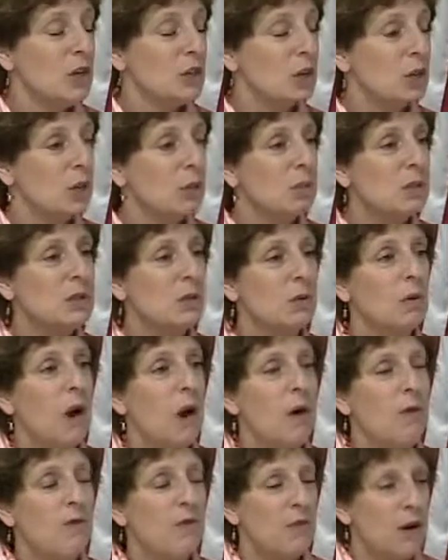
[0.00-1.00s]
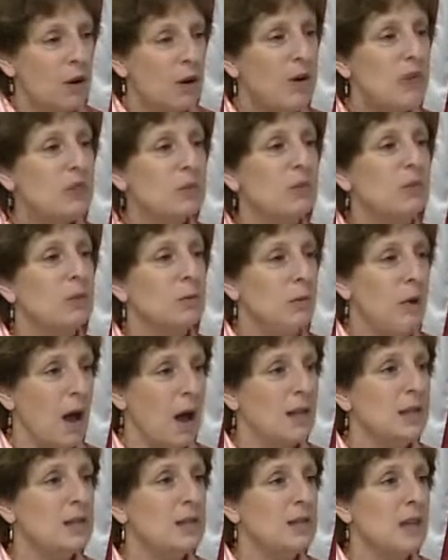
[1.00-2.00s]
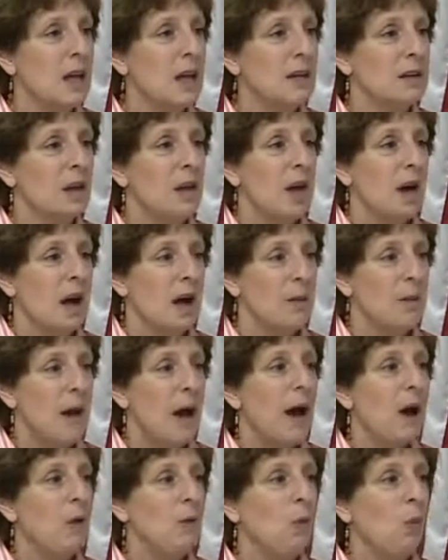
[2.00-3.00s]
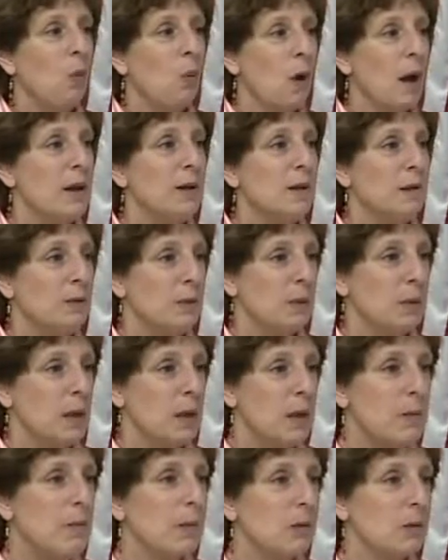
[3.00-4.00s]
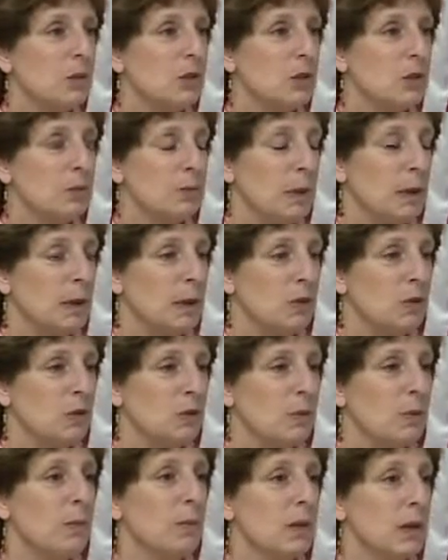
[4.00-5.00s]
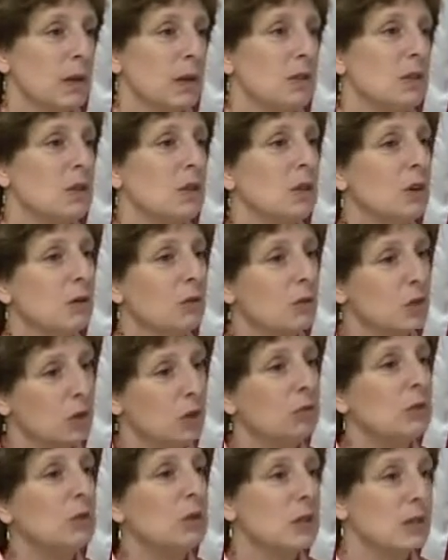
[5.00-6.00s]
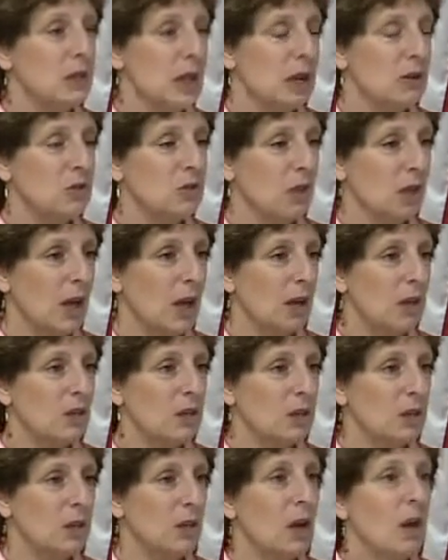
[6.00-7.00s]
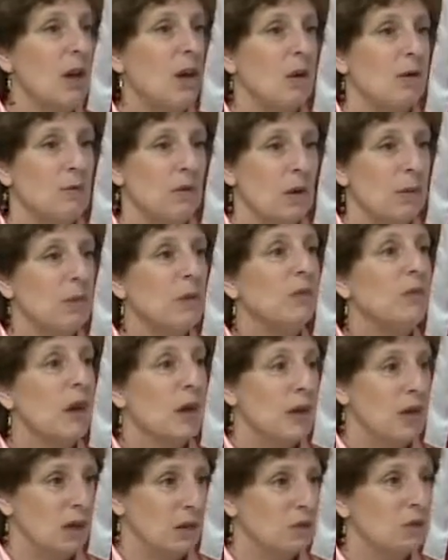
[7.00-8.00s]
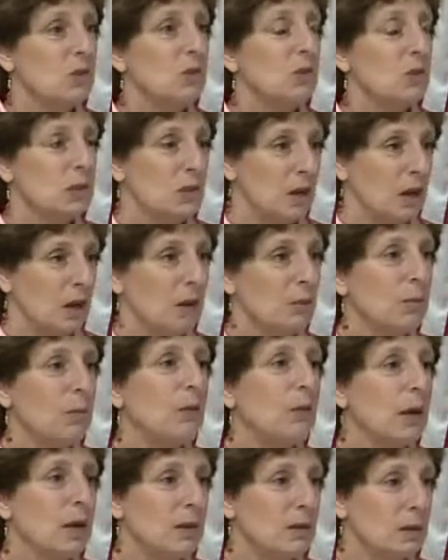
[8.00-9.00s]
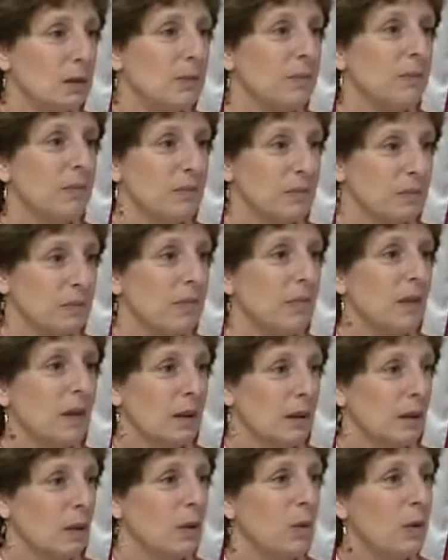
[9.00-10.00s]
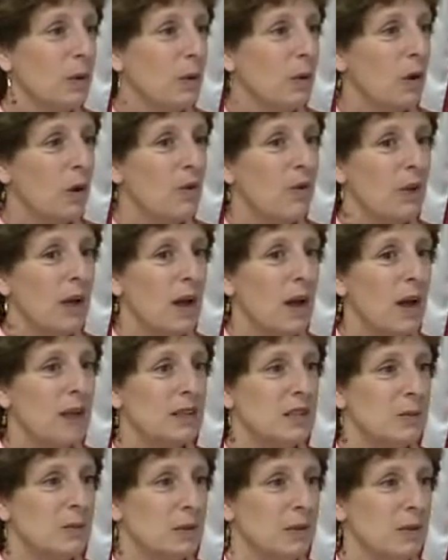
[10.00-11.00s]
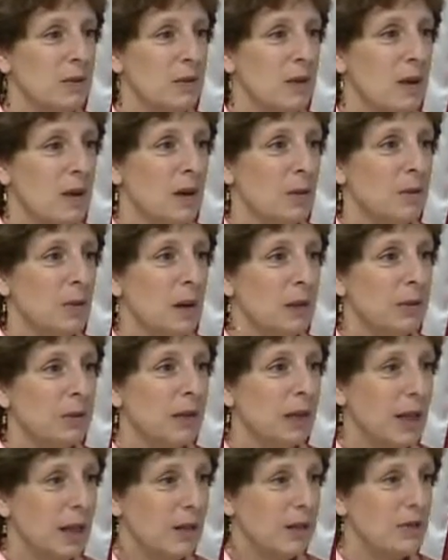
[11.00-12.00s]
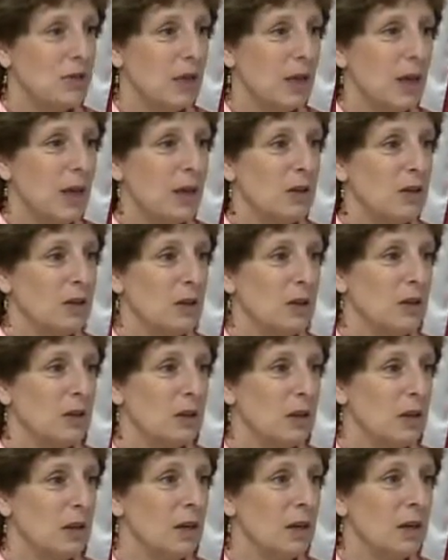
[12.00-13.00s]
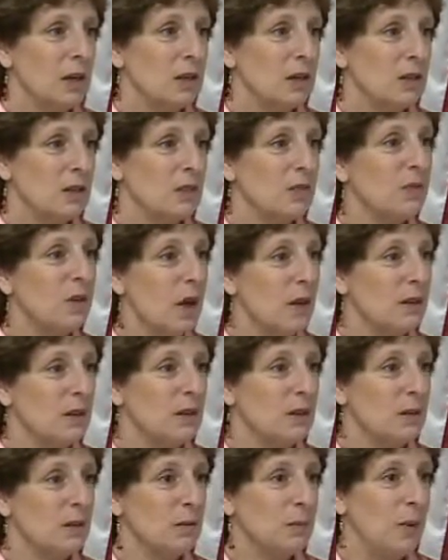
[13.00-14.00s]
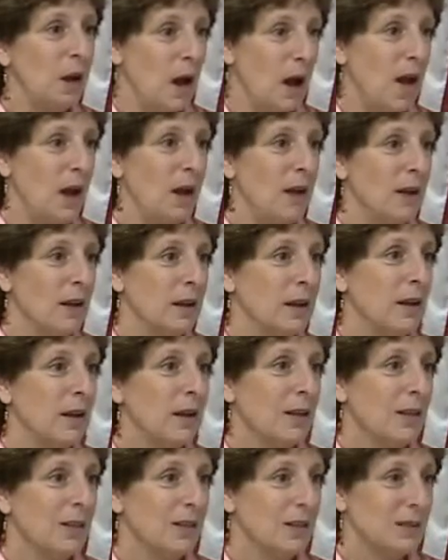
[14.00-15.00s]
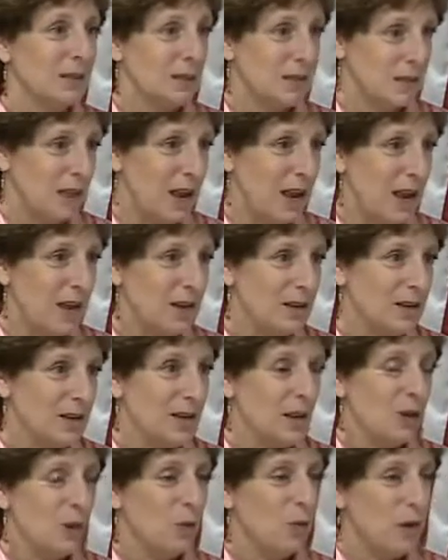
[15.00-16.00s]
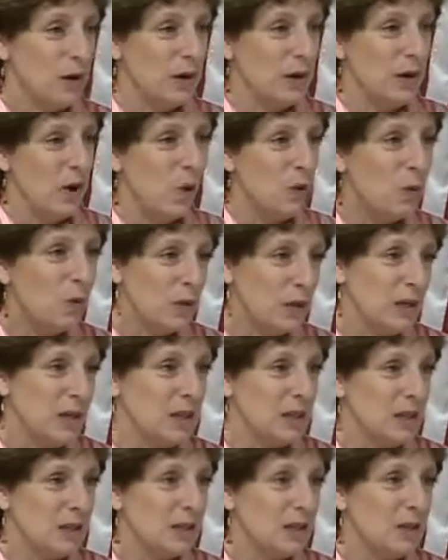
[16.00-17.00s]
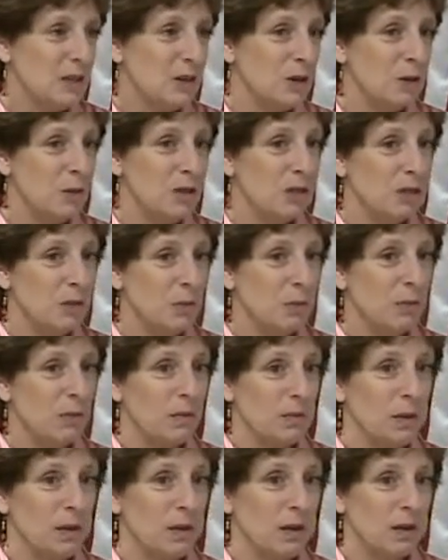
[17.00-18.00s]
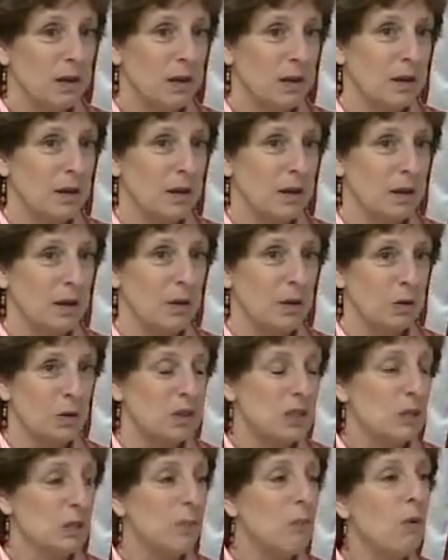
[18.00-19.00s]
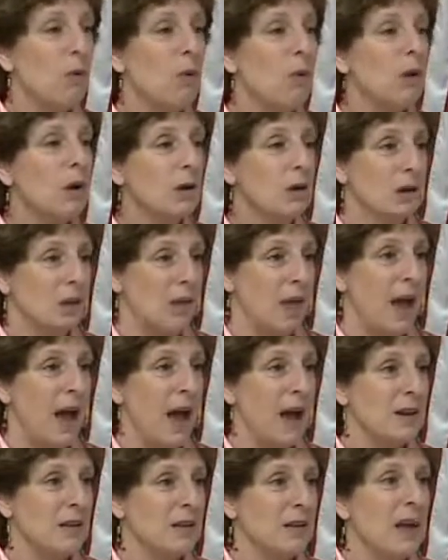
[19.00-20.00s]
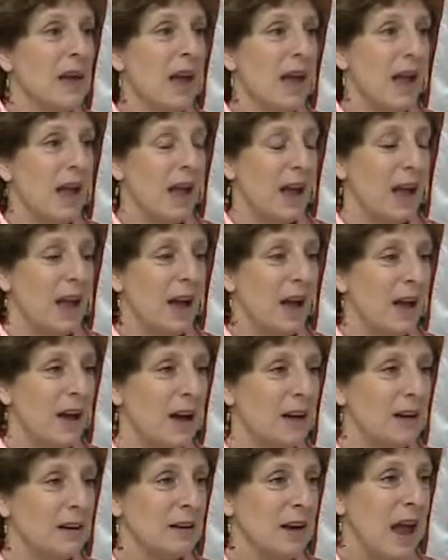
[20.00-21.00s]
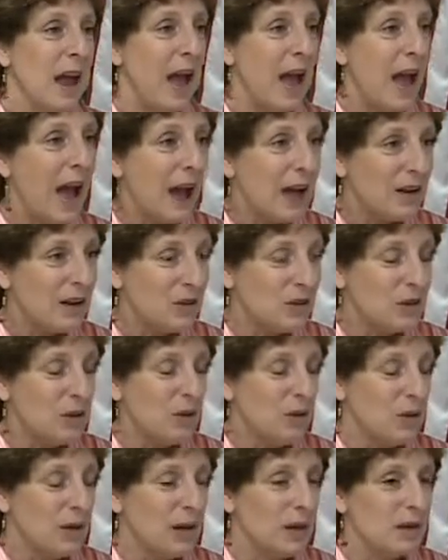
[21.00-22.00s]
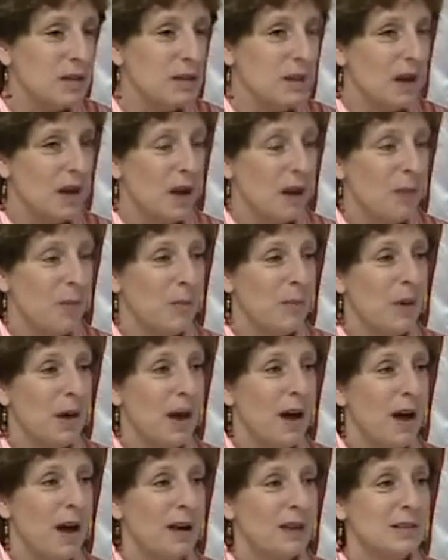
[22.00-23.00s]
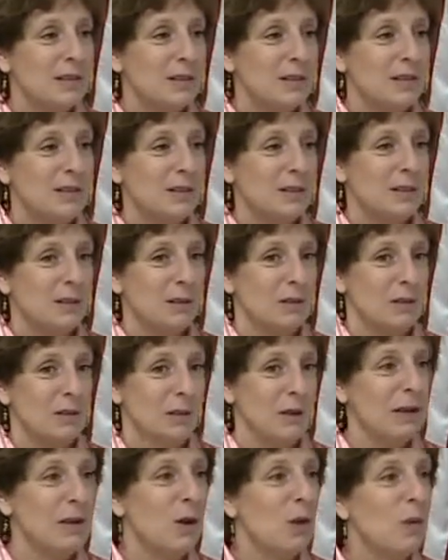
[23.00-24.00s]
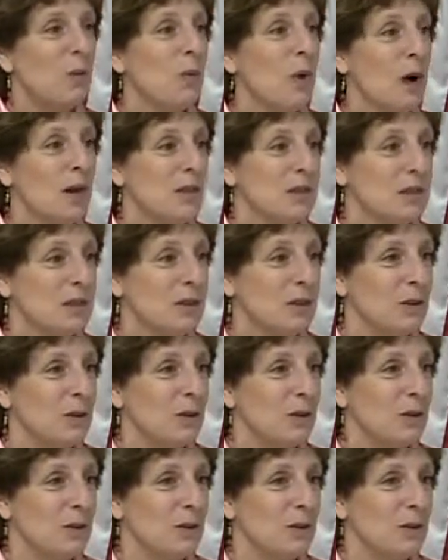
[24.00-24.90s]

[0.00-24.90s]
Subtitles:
So there was a very different mindset about what people should be contributing to their children's education from a financial standpoint. You know, we were on the cusp of public education is funded by the state. We know we need to support that and add to it, but we don't want to,